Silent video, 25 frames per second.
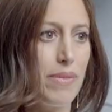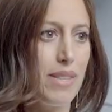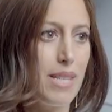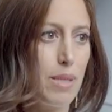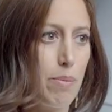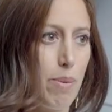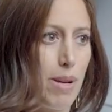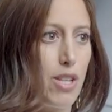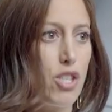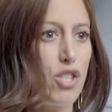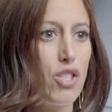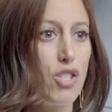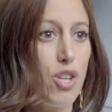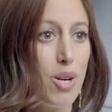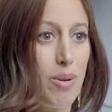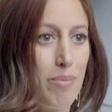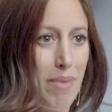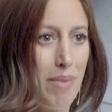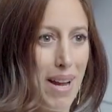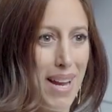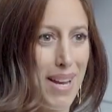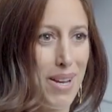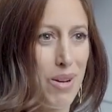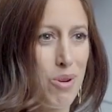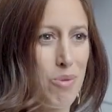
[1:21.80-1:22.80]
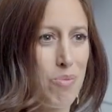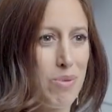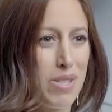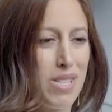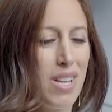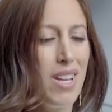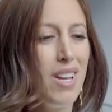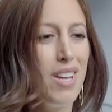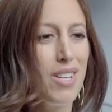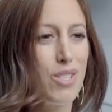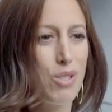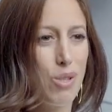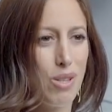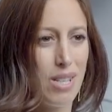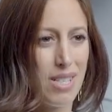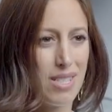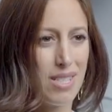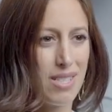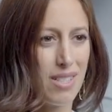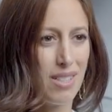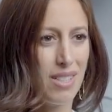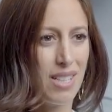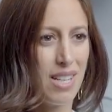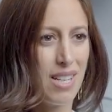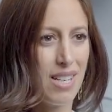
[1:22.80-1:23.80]
These patients are myopes, so they
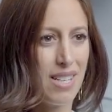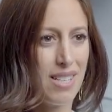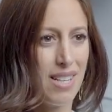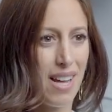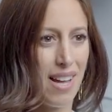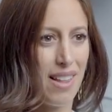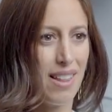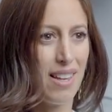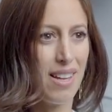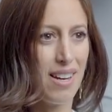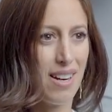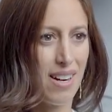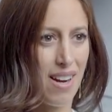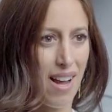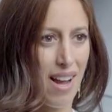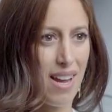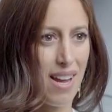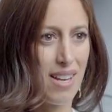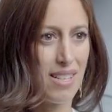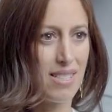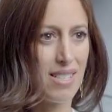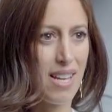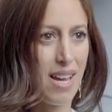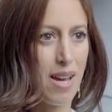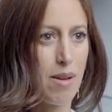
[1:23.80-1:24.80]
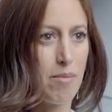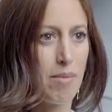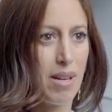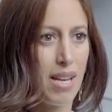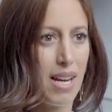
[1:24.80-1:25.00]
still need a dilated eye exam,